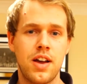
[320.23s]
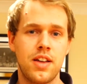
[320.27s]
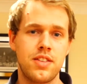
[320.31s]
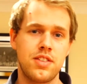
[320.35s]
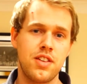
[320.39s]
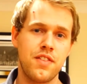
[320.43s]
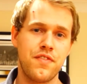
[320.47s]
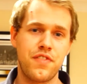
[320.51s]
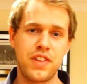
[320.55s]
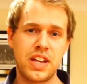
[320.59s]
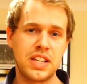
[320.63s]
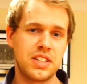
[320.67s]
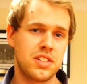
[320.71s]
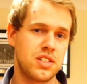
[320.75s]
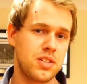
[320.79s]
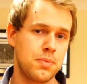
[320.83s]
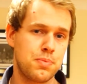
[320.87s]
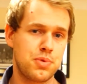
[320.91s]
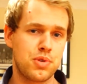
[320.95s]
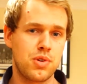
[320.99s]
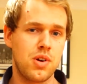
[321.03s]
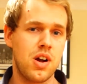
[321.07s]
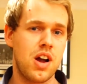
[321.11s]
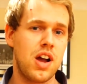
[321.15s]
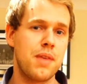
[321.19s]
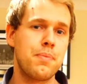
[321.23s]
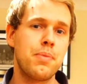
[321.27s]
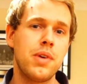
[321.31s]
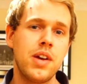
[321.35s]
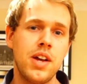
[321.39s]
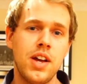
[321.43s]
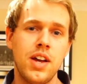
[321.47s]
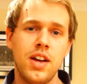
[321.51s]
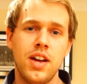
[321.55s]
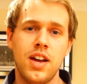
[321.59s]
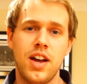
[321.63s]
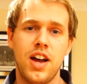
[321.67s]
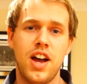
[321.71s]
Don't forget to subscribe,
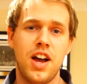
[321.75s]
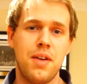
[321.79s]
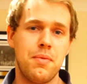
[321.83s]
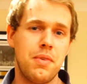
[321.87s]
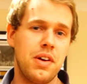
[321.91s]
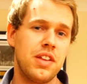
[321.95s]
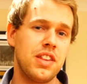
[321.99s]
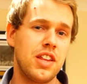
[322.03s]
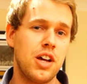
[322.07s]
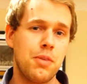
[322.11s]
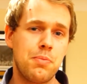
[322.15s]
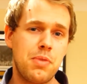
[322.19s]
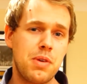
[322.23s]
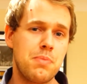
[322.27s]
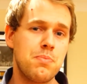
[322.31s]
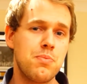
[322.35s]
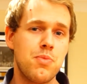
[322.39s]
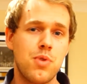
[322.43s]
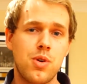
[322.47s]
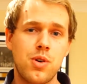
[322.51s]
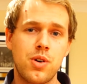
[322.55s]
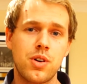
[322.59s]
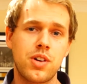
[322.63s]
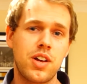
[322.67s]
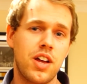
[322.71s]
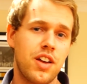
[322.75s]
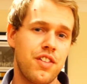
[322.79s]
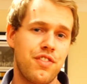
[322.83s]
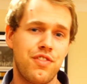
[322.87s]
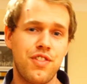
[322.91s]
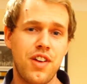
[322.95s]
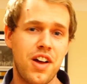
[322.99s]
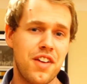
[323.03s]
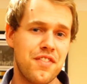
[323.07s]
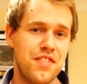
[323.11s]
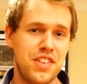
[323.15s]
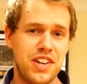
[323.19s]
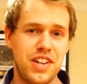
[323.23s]
and there'll be more kind of
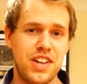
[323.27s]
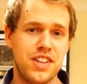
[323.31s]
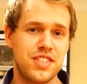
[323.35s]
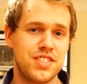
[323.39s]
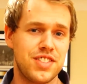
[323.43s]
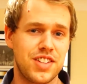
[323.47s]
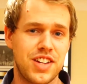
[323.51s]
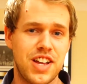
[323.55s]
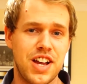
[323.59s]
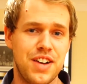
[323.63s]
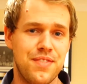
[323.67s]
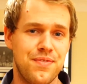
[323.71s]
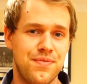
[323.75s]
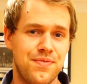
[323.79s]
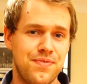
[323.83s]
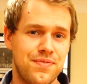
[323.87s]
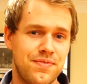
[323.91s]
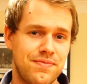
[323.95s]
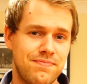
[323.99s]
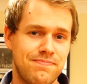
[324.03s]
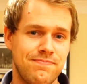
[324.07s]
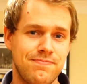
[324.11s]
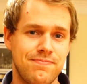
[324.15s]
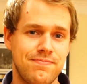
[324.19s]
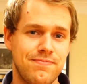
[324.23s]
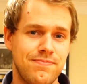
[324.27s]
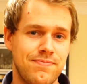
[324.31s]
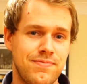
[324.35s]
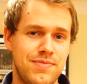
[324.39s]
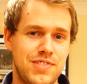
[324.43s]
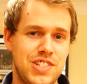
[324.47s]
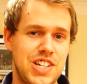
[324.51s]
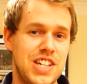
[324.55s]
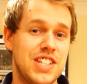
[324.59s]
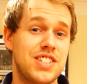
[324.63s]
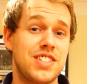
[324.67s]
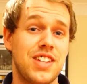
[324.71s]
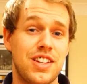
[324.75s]
flying videos to come.
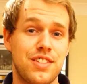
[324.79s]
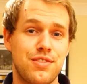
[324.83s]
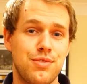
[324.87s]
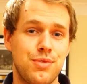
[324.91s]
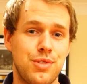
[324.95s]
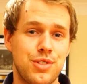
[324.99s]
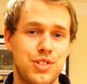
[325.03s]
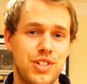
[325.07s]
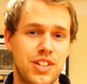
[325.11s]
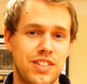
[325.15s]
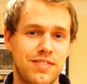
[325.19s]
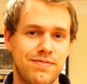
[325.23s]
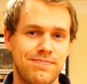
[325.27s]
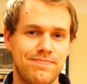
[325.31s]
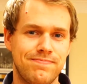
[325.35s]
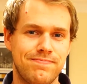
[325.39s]
Cheers, thanks for watching.